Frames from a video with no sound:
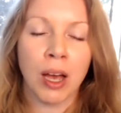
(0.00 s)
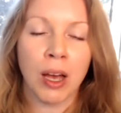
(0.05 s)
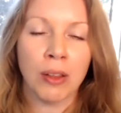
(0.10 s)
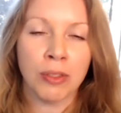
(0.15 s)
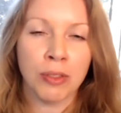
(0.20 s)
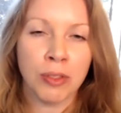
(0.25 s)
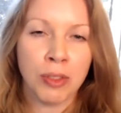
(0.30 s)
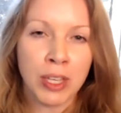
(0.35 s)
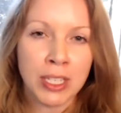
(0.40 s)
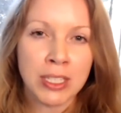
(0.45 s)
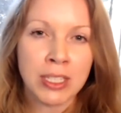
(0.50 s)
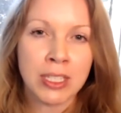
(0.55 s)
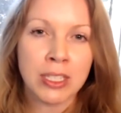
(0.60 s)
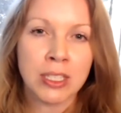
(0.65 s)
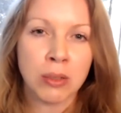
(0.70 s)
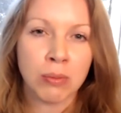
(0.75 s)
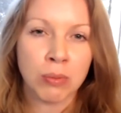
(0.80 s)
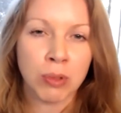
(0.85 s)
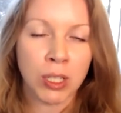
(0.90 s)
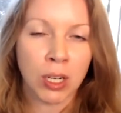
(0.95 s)
this is
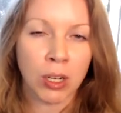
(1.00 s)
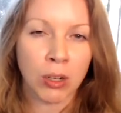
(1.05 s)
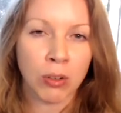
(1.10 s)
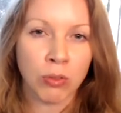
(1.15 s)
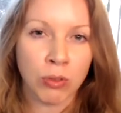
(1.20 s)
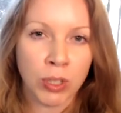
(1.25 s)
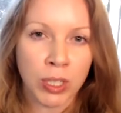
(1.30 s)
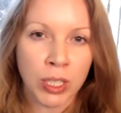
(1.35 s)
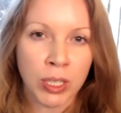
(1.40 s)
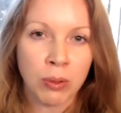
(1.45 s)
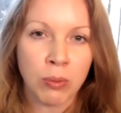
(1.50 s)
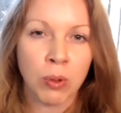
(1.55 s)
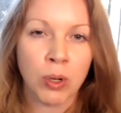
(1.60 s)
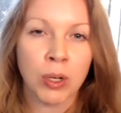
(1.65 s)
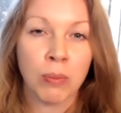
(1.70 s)
something I really want